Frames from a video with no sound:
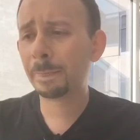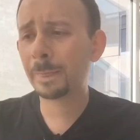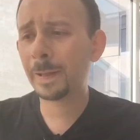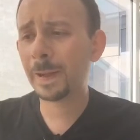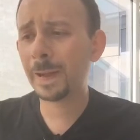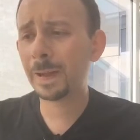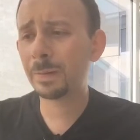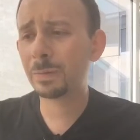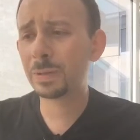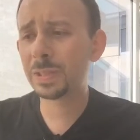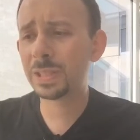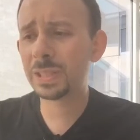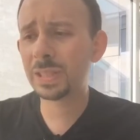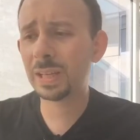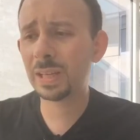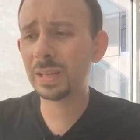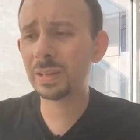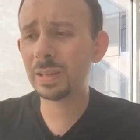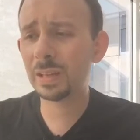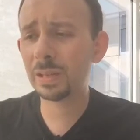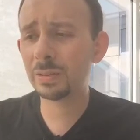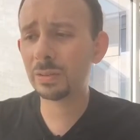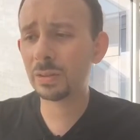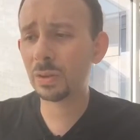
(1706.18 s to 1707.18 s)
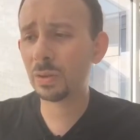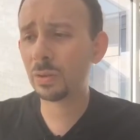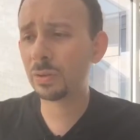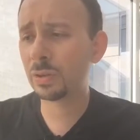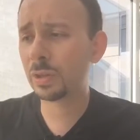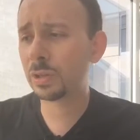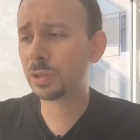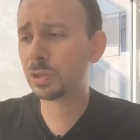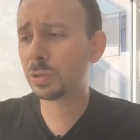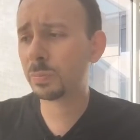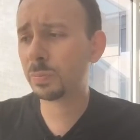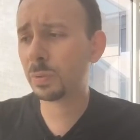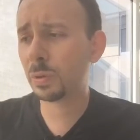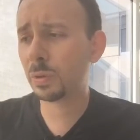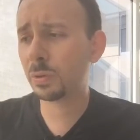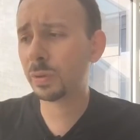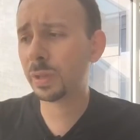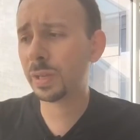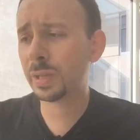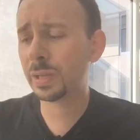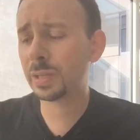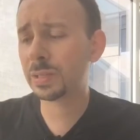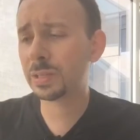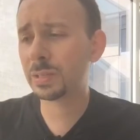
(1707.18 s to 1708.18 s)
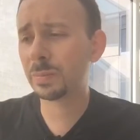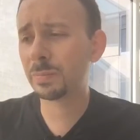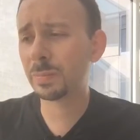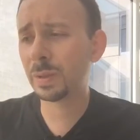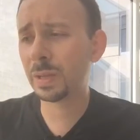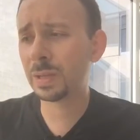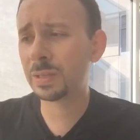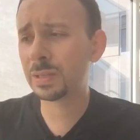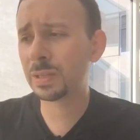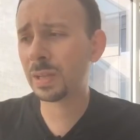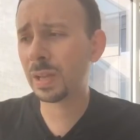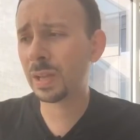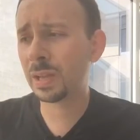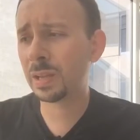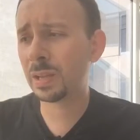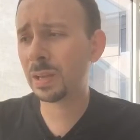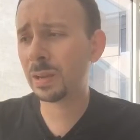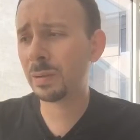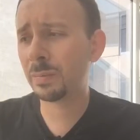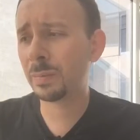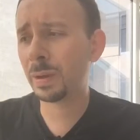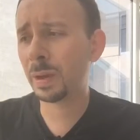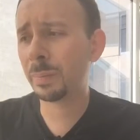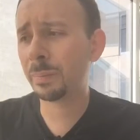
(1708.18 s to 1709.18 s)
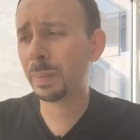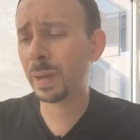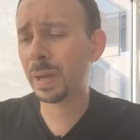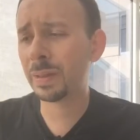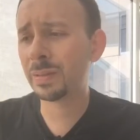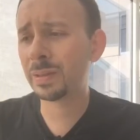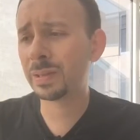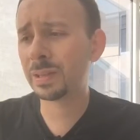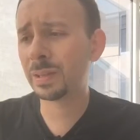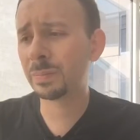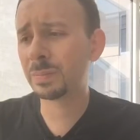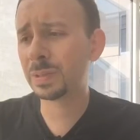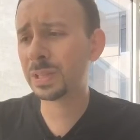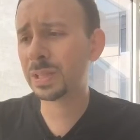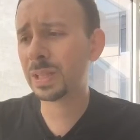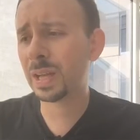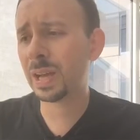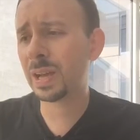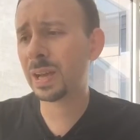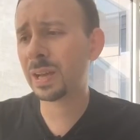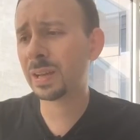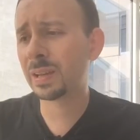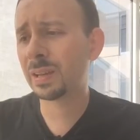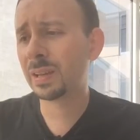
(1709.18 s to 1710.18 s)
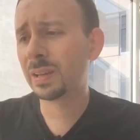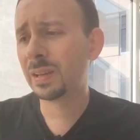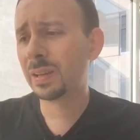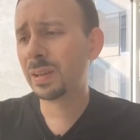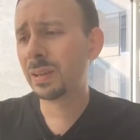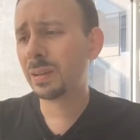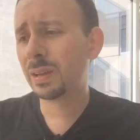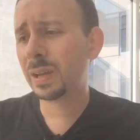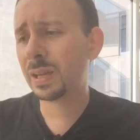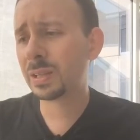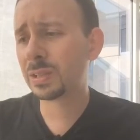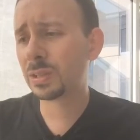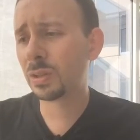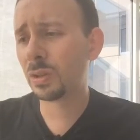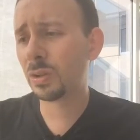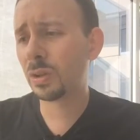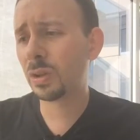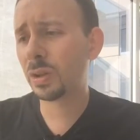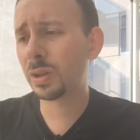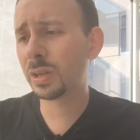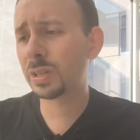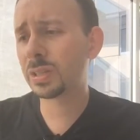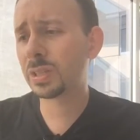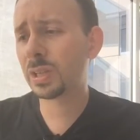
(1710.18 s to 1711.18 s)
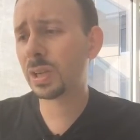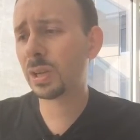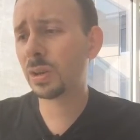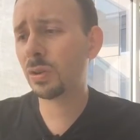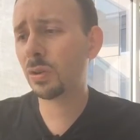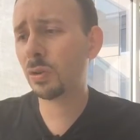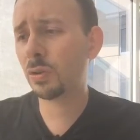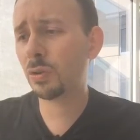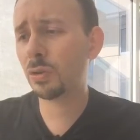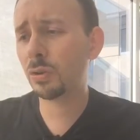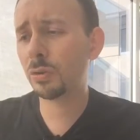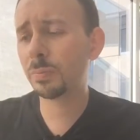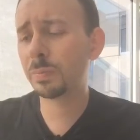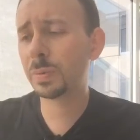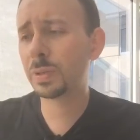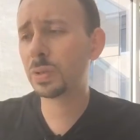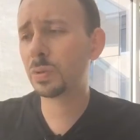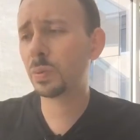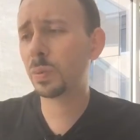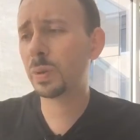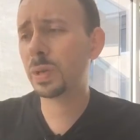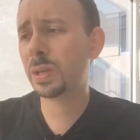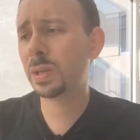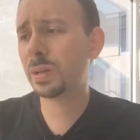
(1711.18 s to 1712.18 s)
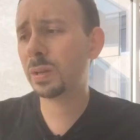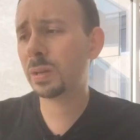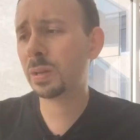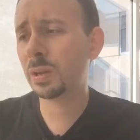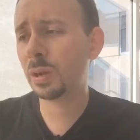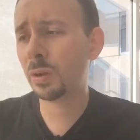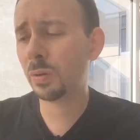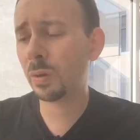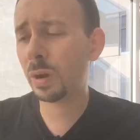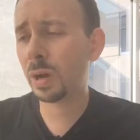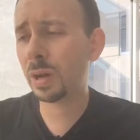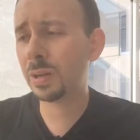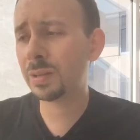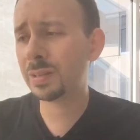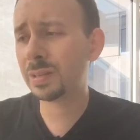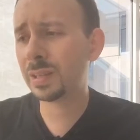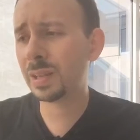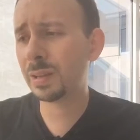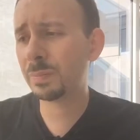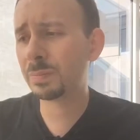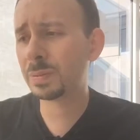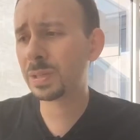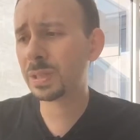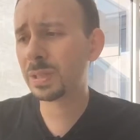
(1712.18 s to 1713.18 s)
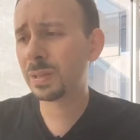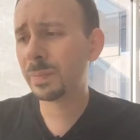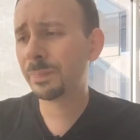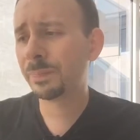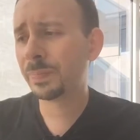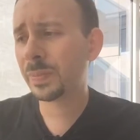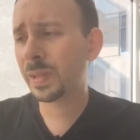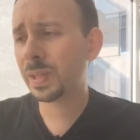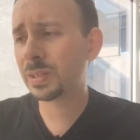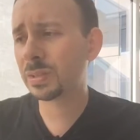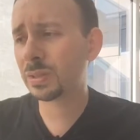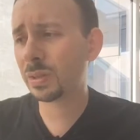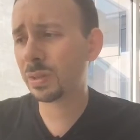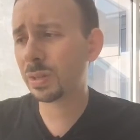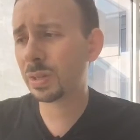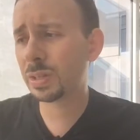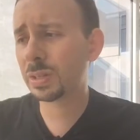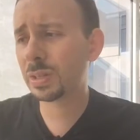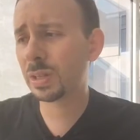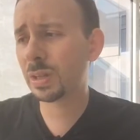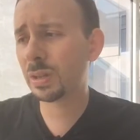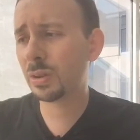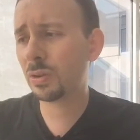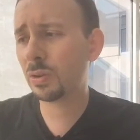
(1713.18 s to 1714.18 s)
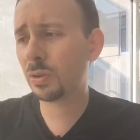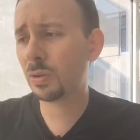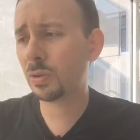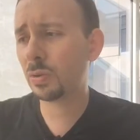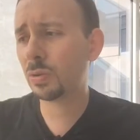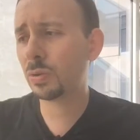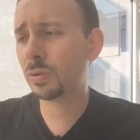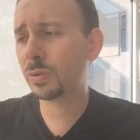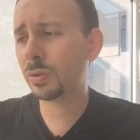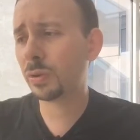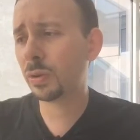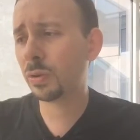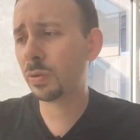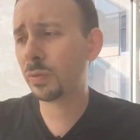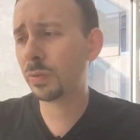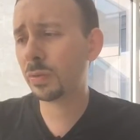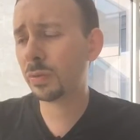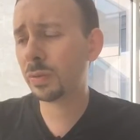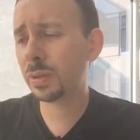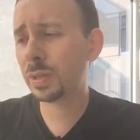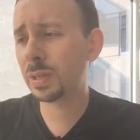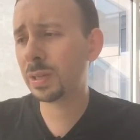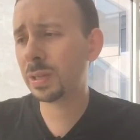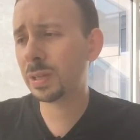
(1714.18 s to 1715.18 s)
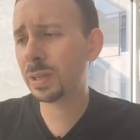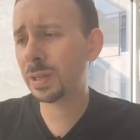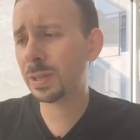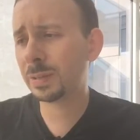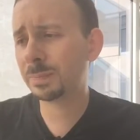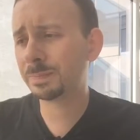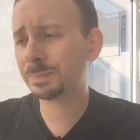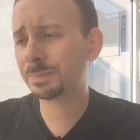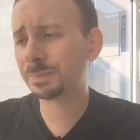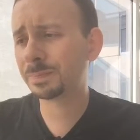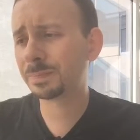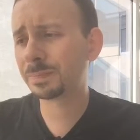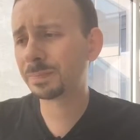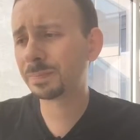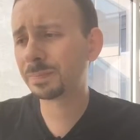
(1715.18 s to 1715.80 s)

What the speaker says: I would say that, though, that Chipotle is a buy the dip stock, as long as it can hold between on dips, as long as it can hold over the what